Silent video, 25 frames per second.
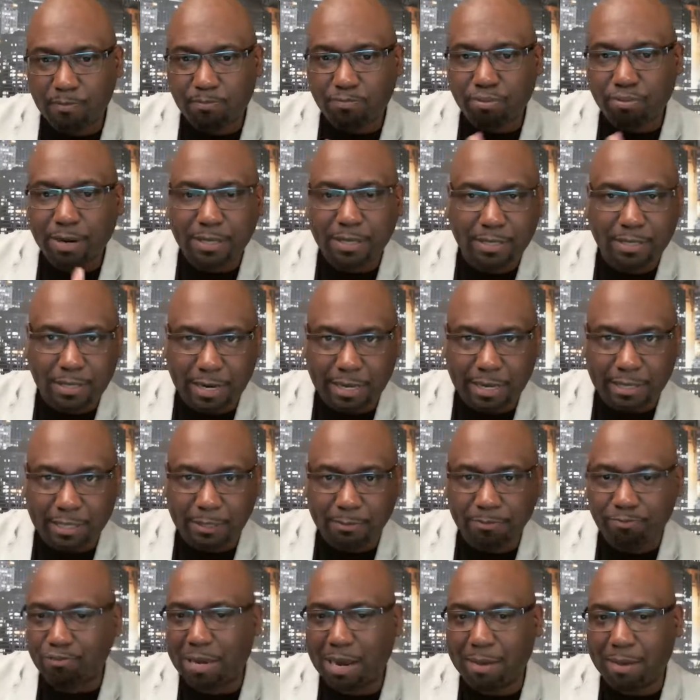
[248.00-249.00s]

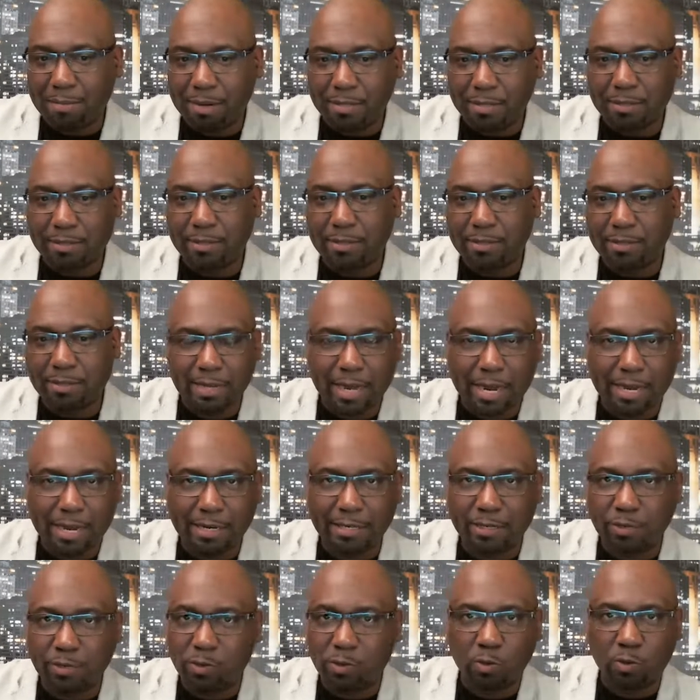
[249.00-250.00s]
Presidents, prime ministers,
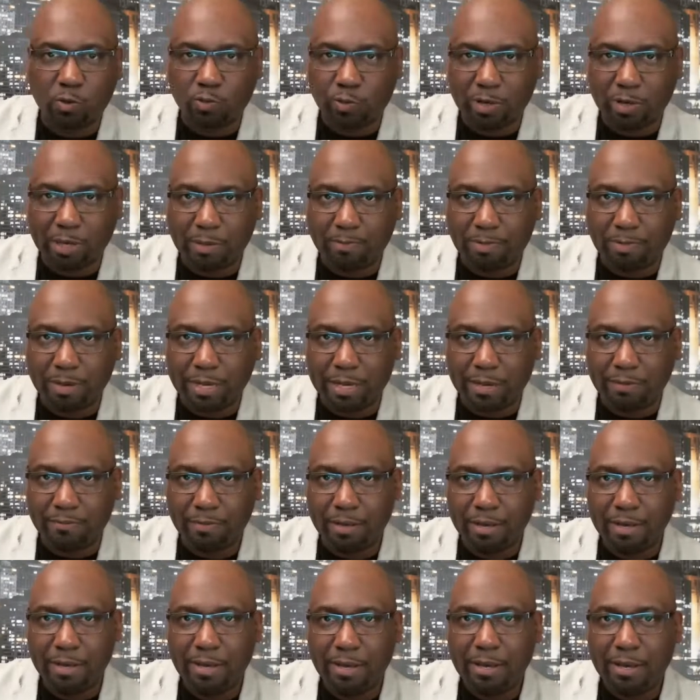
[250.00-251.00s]
scientists, who to really believe?
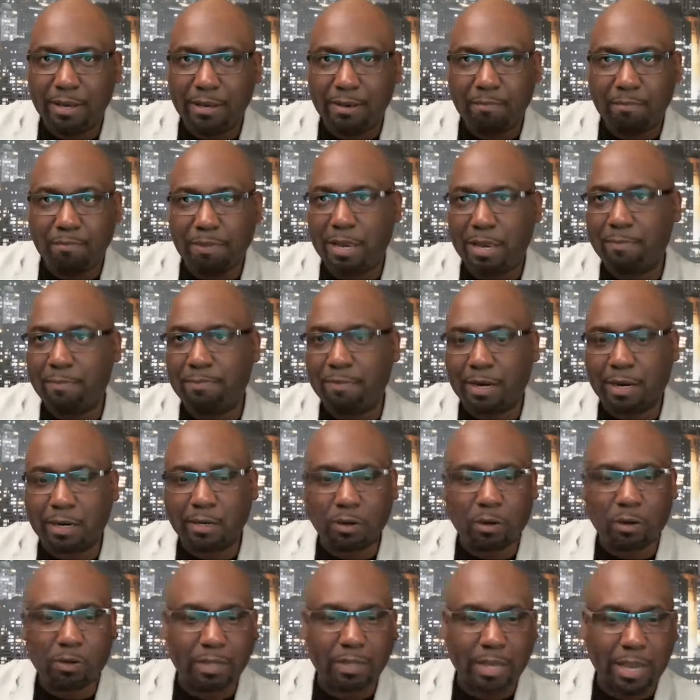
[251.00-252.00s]
People
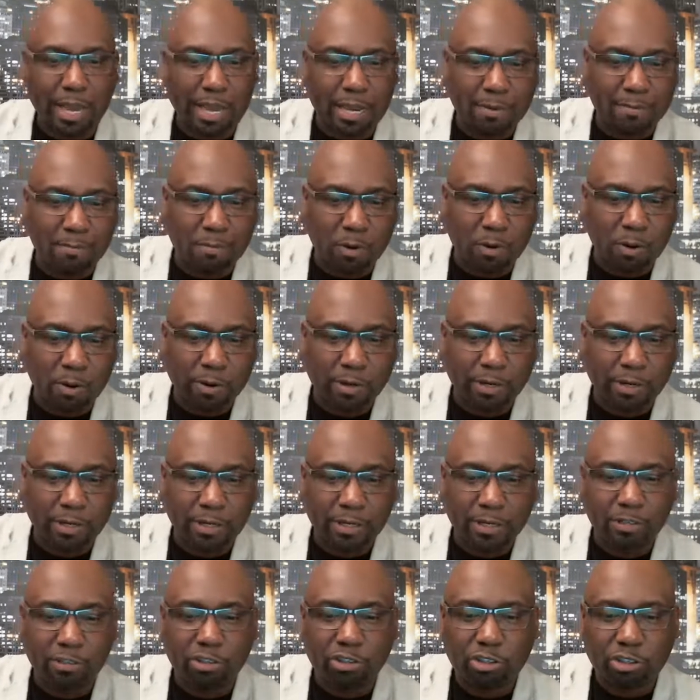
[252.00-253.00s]
are not anymore
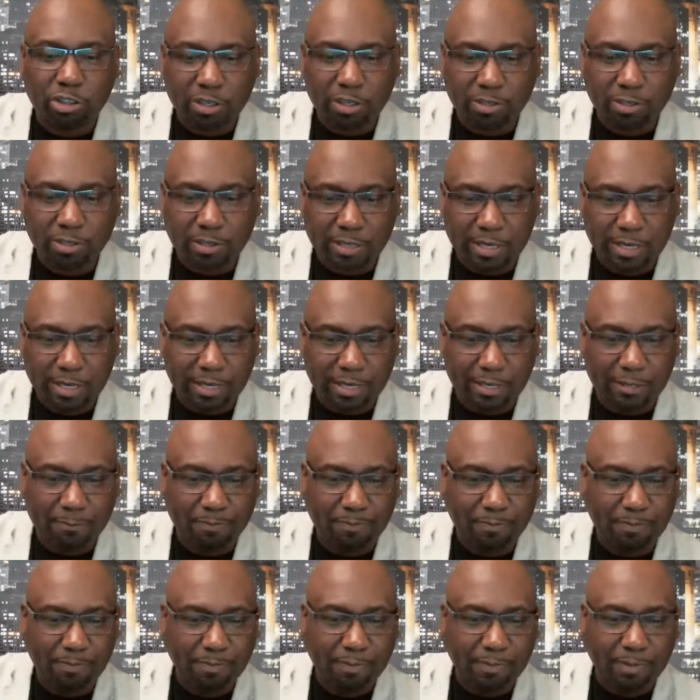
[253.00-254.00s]
trusting
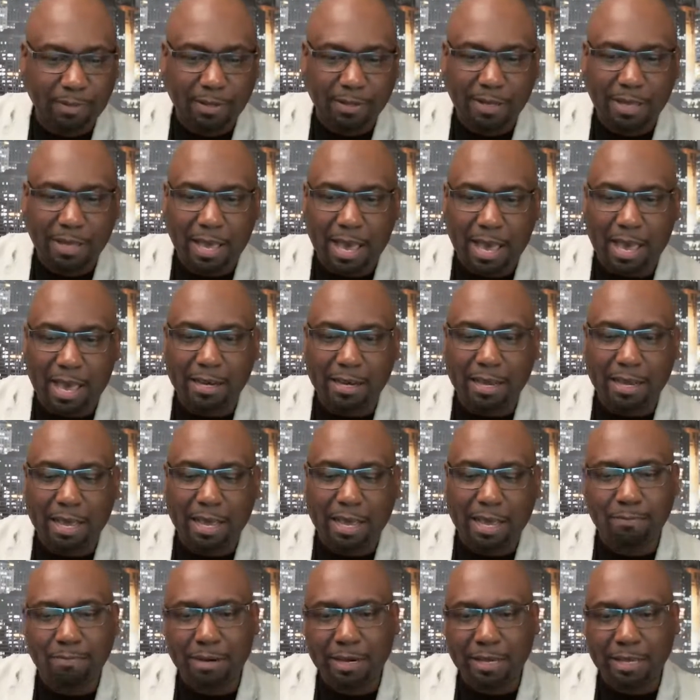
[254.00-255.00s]

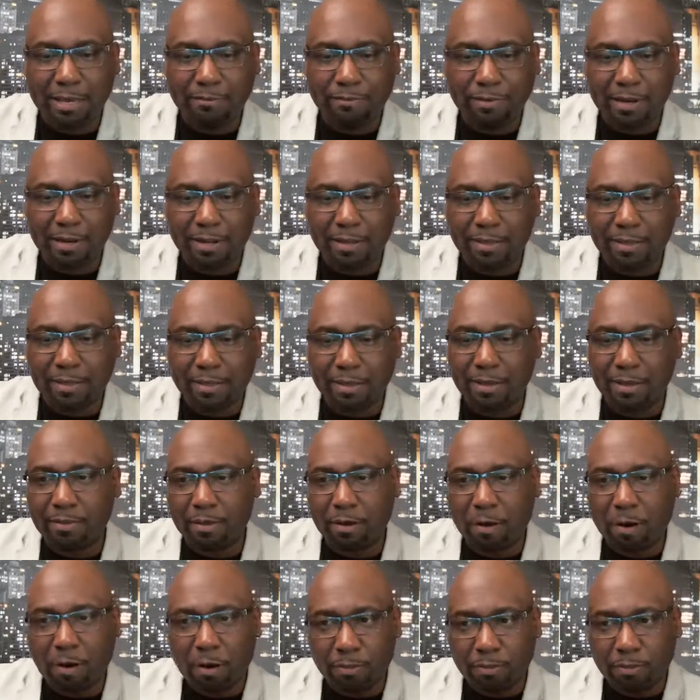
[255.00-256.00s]
and believing
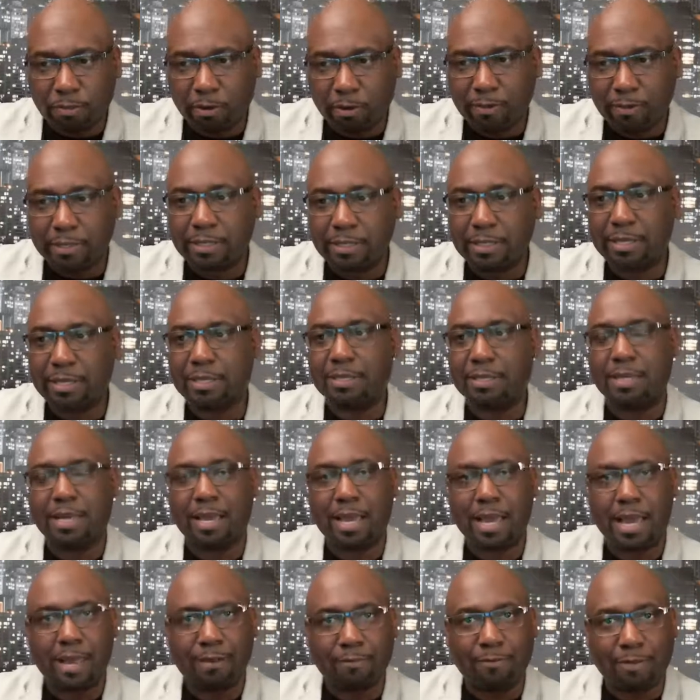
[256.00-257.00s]
the authorities
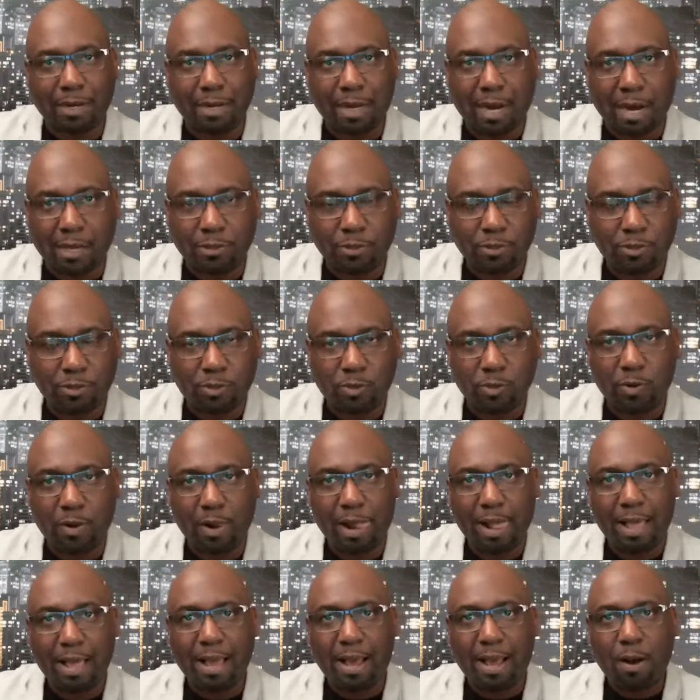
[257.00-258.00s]
in regards to
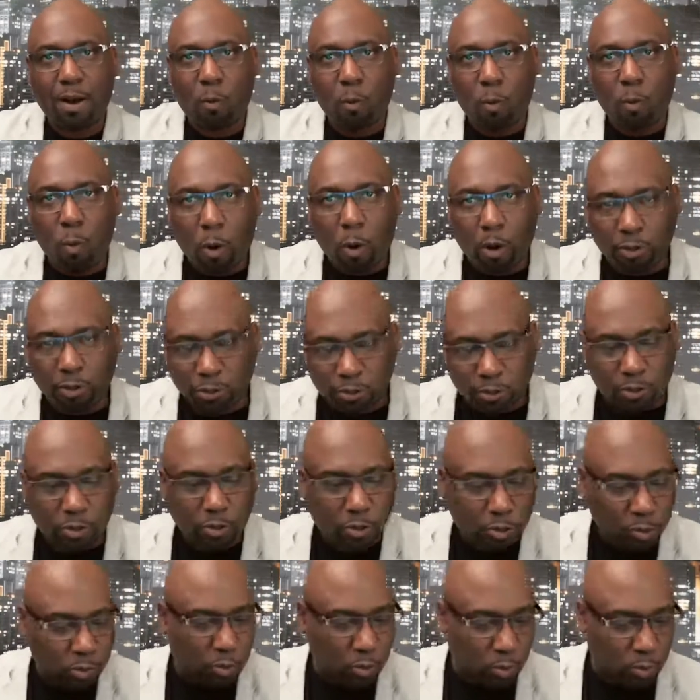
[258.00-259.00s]
what to
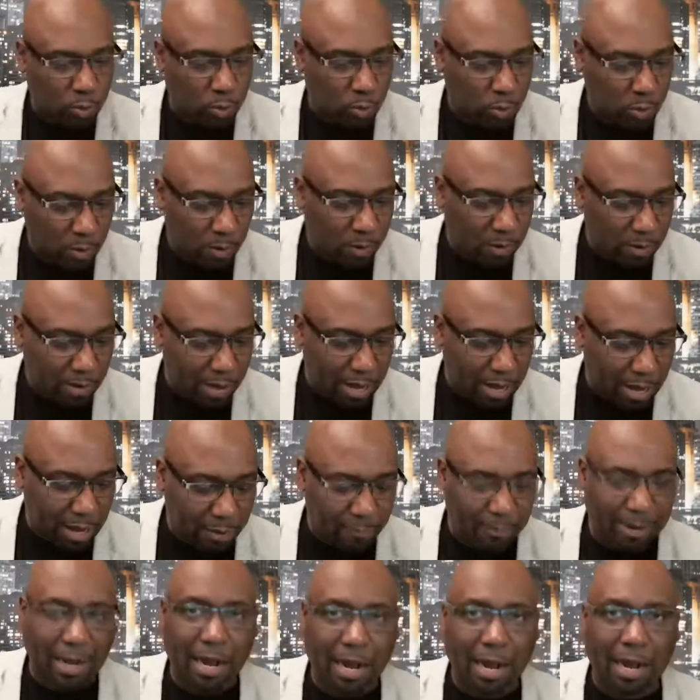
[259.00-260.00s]
do
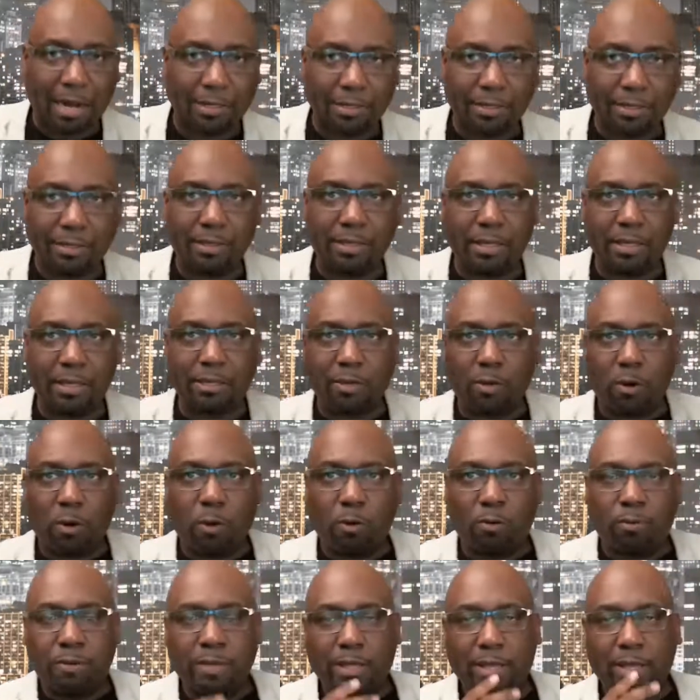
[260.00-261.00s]
in regards to this
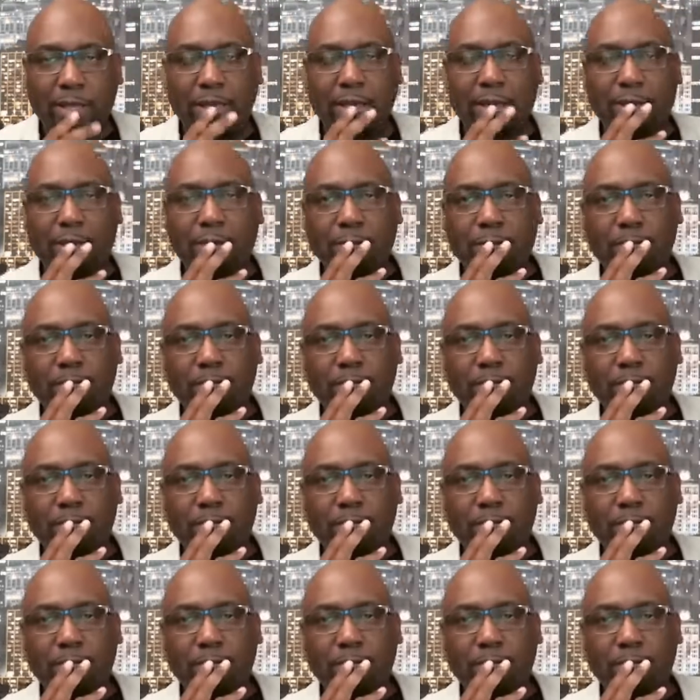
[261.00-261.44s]
COVID thing.